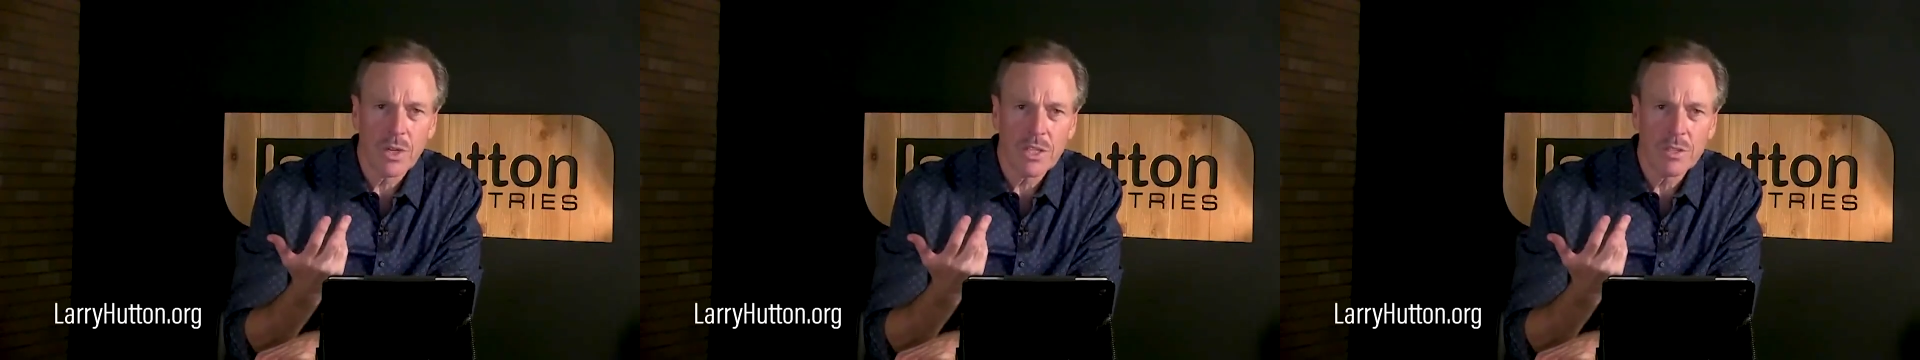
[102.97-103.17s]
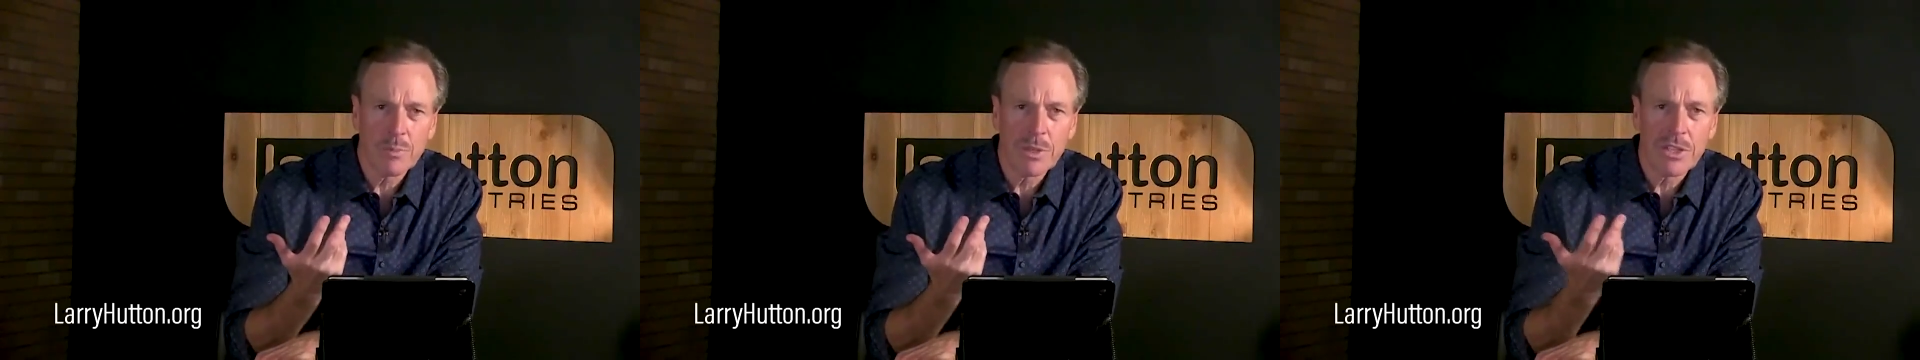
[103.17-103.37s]

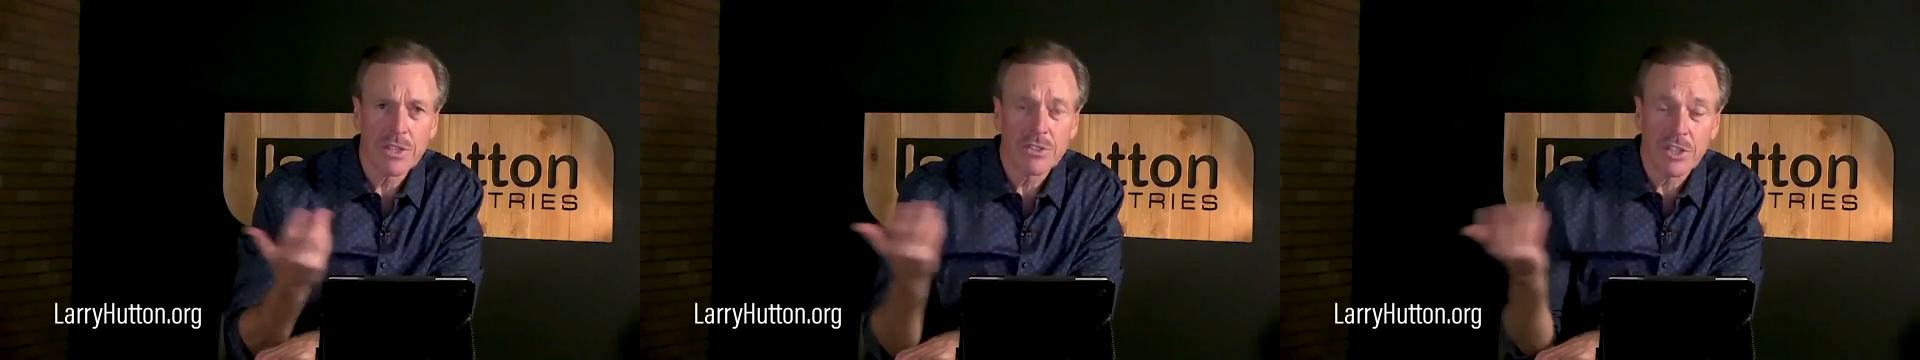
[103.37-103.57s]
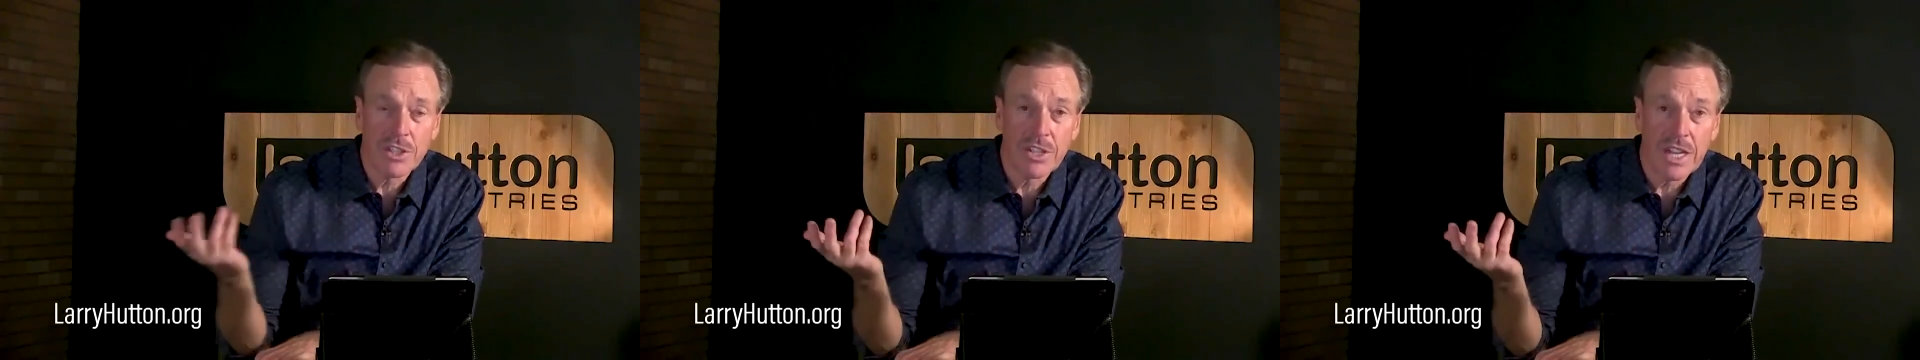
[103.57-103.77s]
us
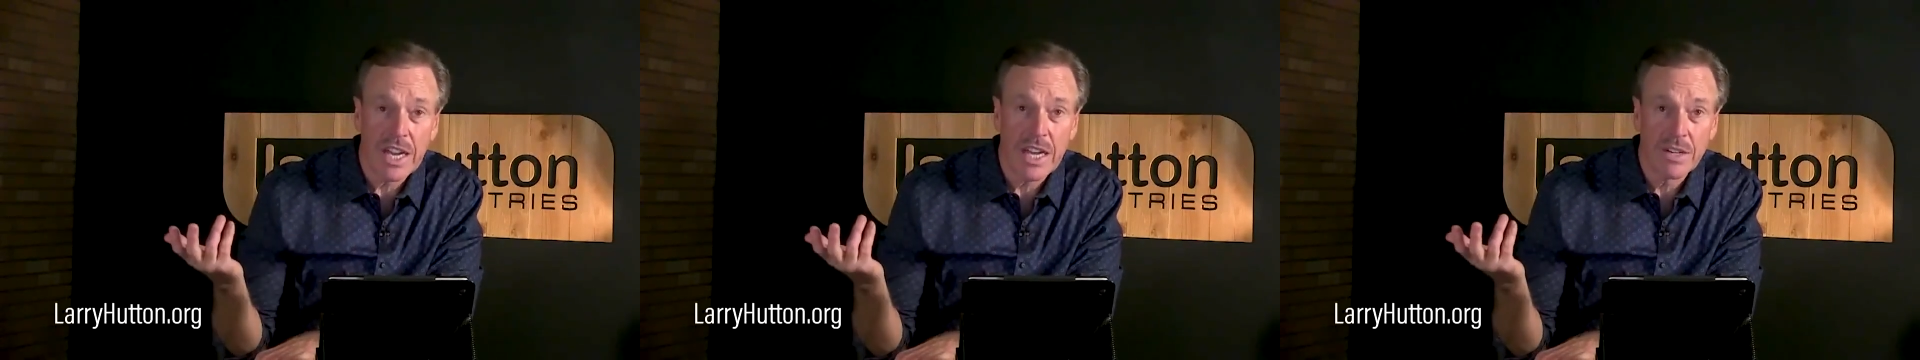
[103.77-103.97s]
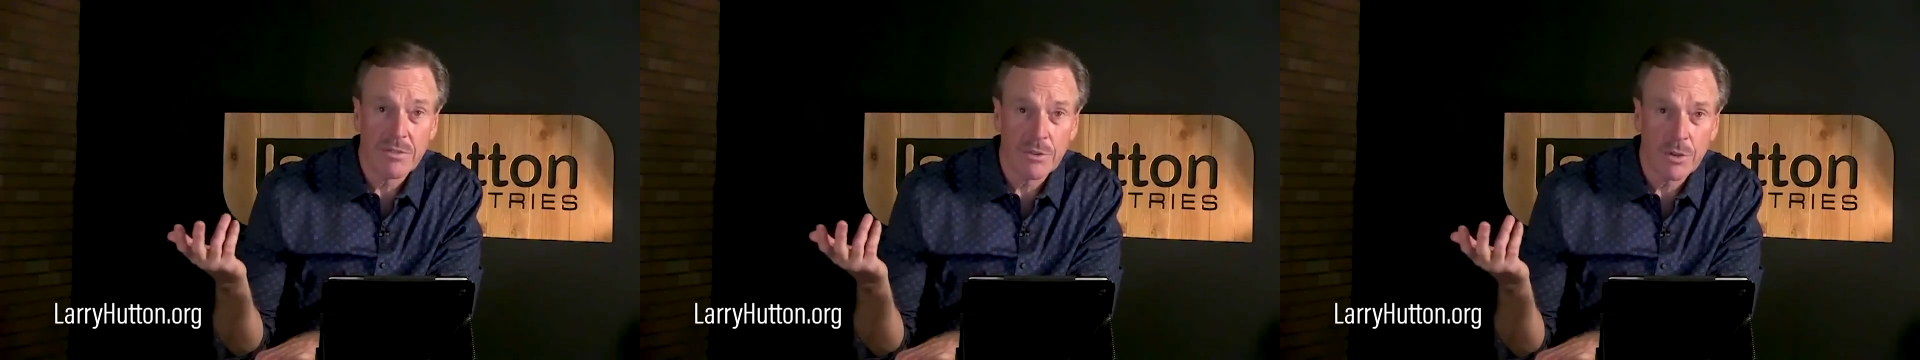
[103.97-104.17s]
because He
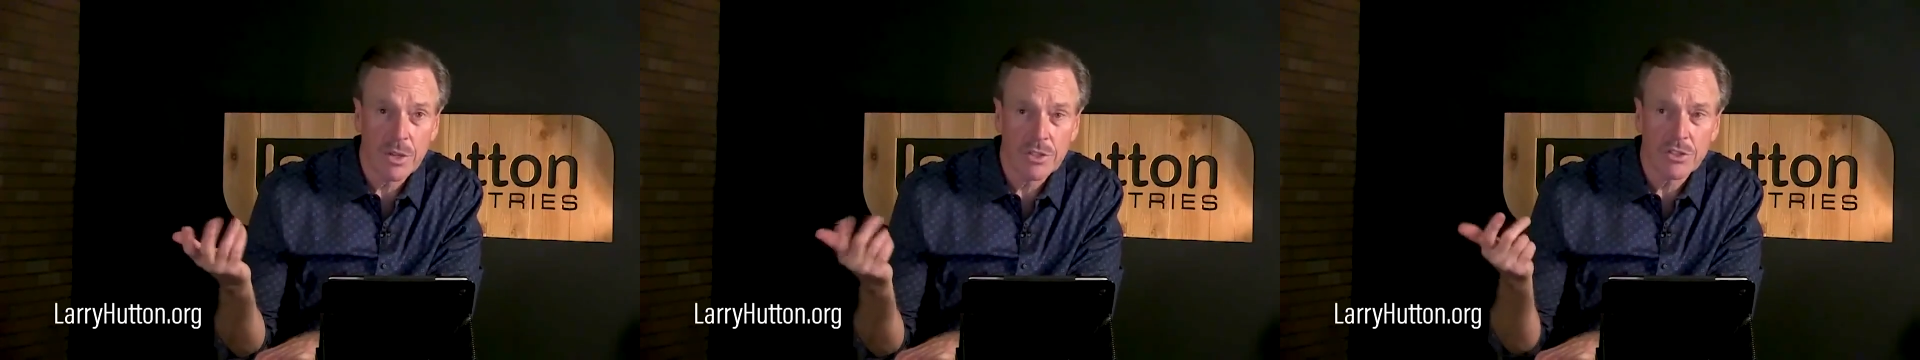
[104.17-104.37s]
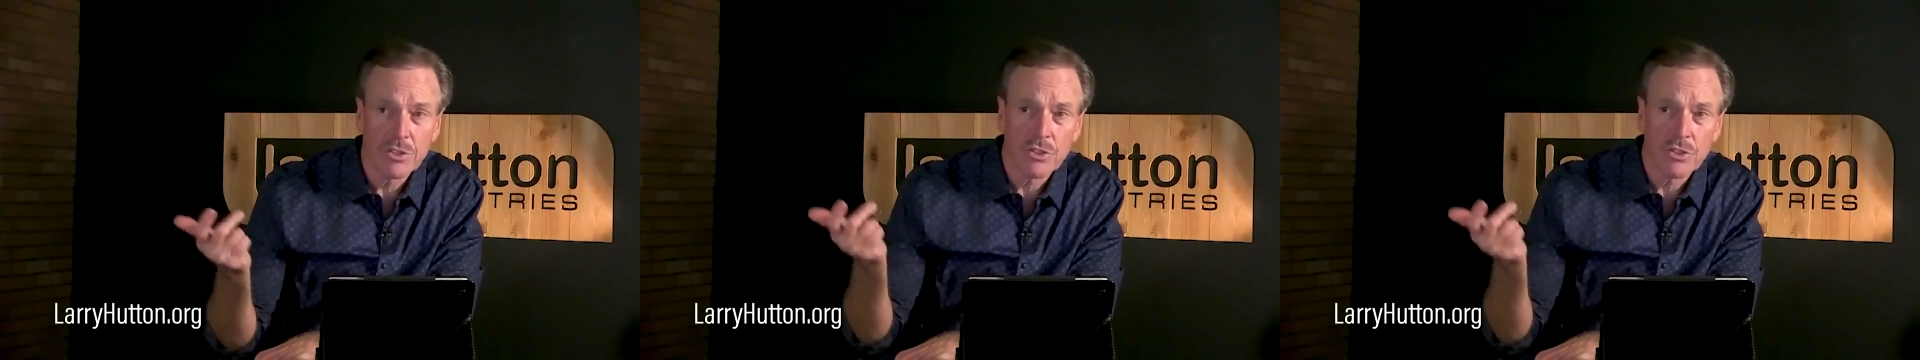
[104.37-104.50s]
died for us.